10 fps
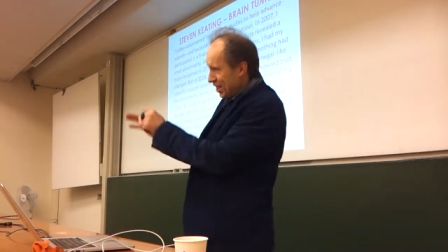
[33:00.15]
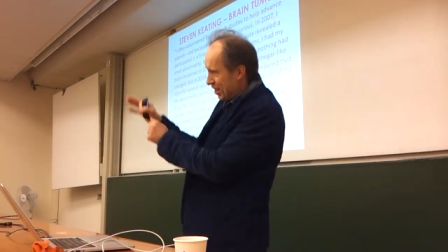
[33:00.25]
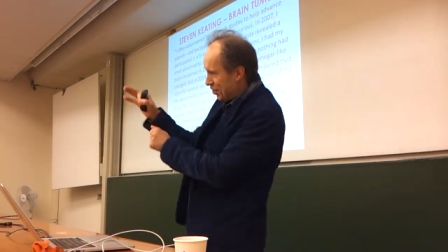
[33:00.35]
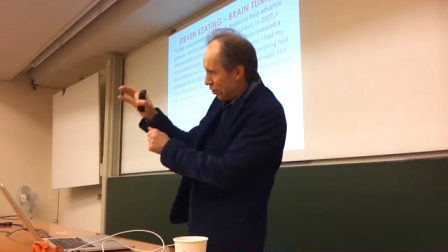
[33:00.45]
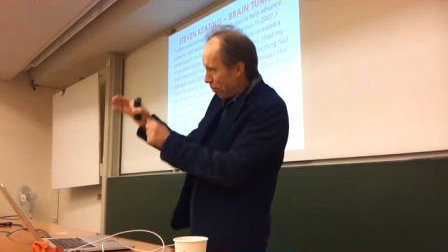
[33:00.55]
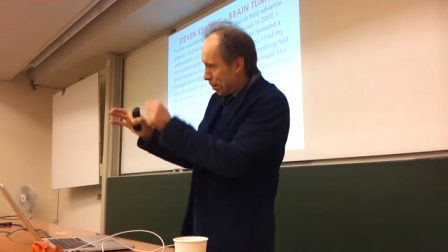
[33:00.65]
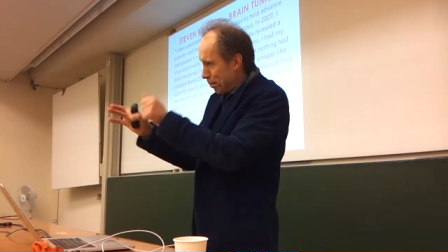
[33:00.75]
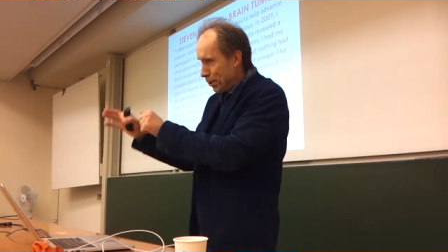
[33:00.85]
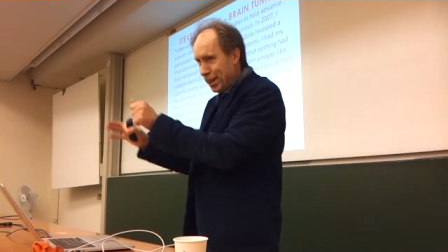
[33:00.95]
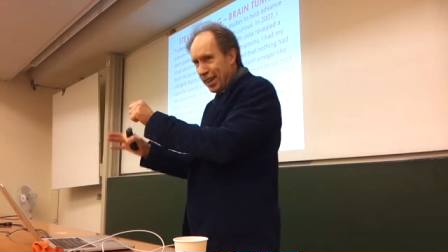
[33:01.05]
easy
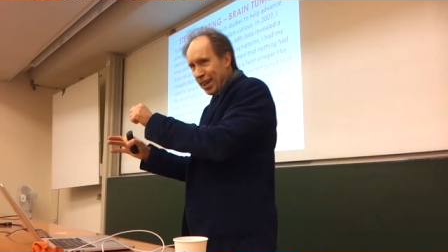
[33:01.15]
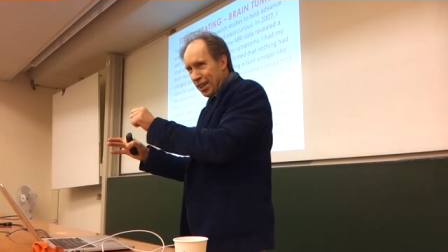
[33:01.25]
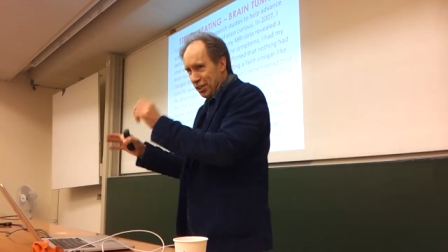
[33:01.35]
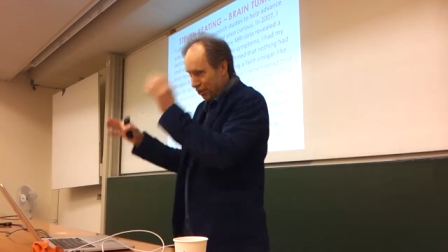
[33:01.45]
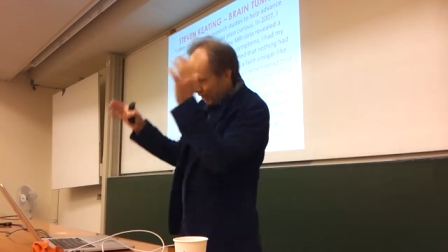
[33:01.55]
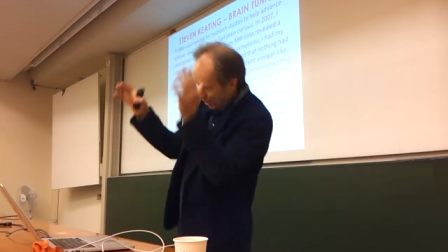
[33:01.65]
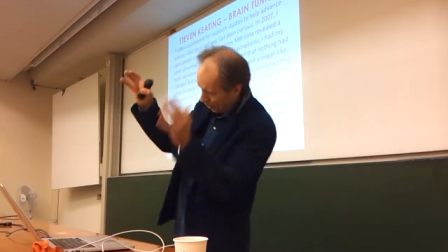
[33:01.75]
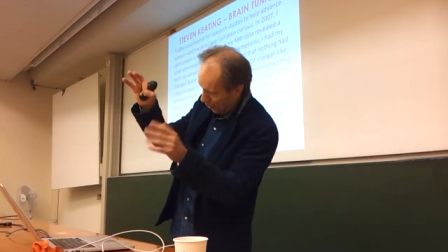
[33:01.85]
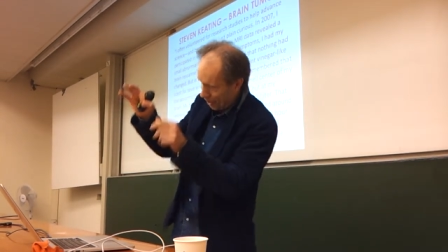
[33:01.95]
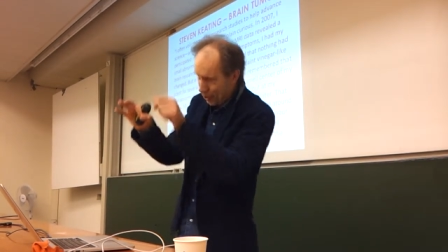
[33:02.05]
operable, so they had to
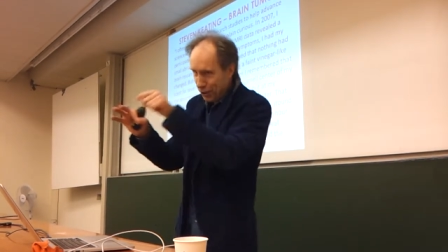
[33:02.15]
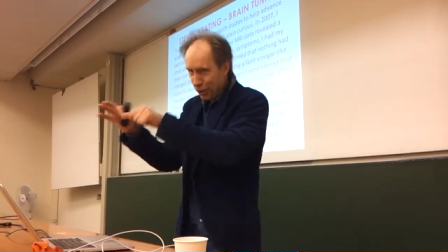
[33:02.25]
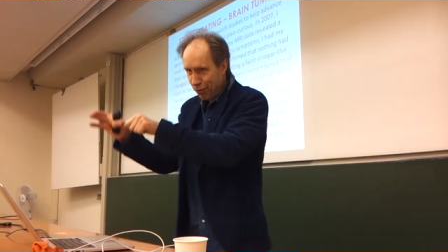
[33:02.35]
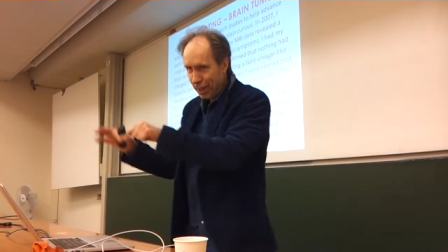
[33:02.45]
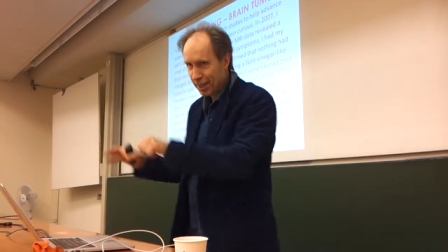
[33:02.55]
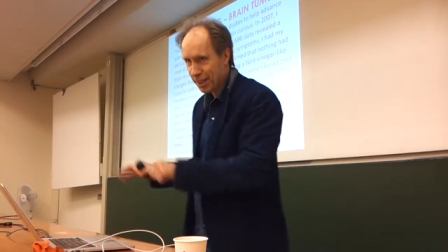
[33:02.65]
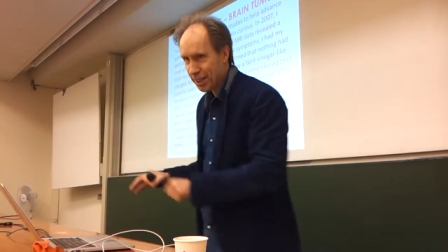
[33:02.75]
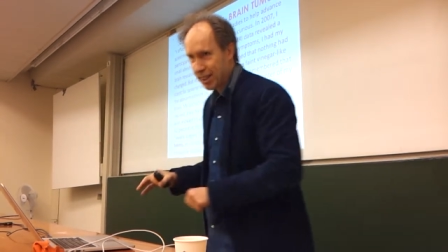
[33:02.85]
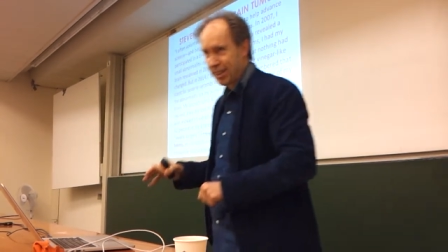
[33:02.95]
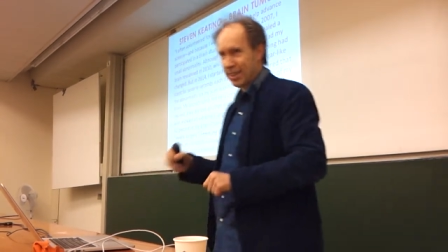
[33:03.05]
look at all the
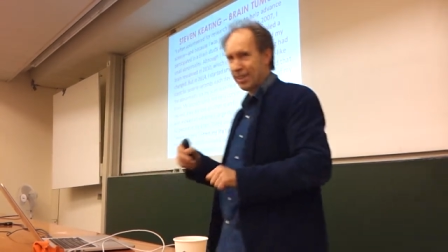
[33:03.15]
reflexes.